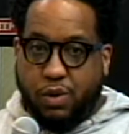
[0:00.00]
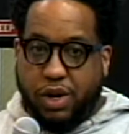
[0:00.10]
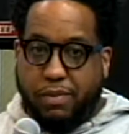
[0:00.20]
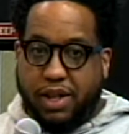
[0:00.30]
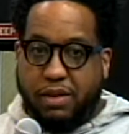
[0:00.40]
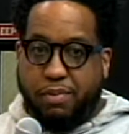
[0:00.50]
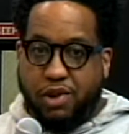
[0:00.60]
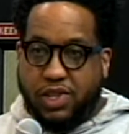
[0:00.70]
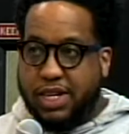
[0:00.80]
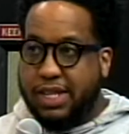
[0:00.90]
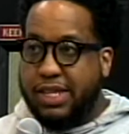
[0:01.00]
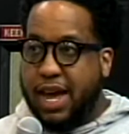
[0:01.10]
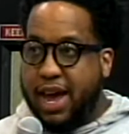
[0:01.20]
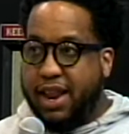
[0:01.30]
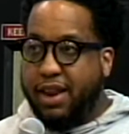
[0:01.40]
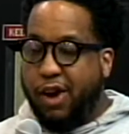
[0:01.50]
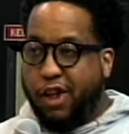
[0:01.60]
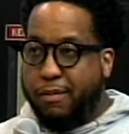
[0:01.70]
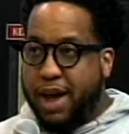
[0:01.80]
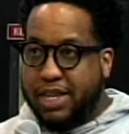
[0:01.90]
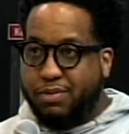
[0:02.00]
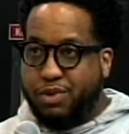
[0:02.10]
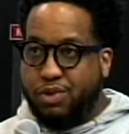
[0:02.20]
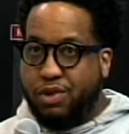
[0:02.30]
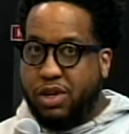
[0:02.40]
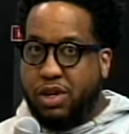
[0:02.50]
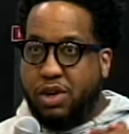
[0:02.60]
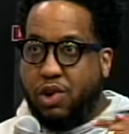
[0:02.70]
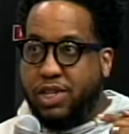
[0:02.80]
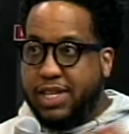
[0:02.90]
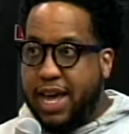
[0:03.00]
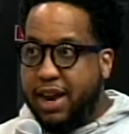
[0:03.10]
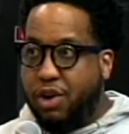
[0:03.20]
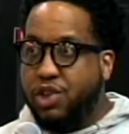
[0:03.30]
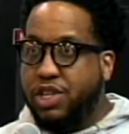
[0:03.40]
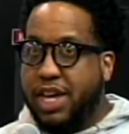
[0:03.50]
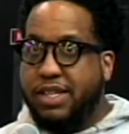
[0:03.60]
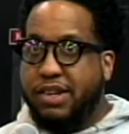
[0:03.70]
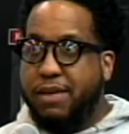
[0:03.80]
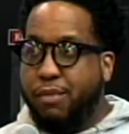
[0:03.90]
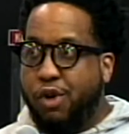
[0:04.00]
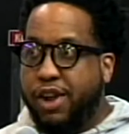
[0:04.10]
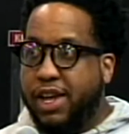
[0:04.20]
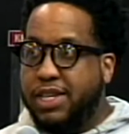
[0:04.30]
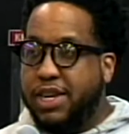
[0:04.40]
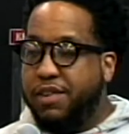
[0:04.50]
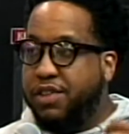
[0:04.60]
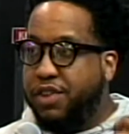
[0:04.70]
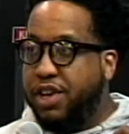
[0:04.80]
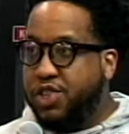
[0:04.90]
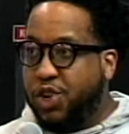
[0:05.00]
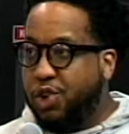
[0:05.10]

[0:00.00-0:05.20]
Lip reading: What about the person that died in Harlem Hospital on yesterday morning, 73 years